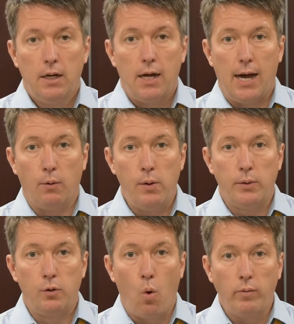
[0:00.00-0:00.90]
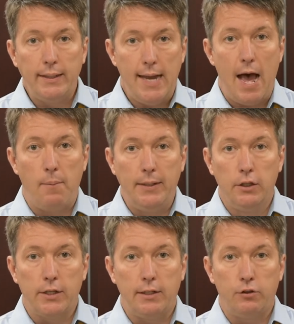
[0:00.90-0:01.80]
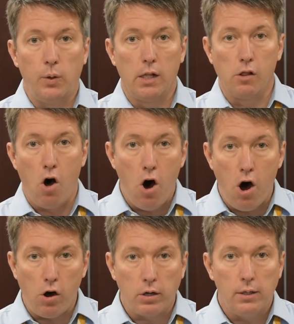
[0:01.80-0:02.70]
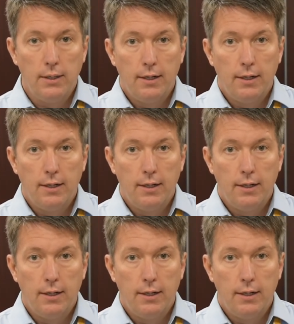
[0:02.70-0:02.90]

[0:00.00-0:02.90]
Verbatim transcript: uh, we would normally now be looking to a long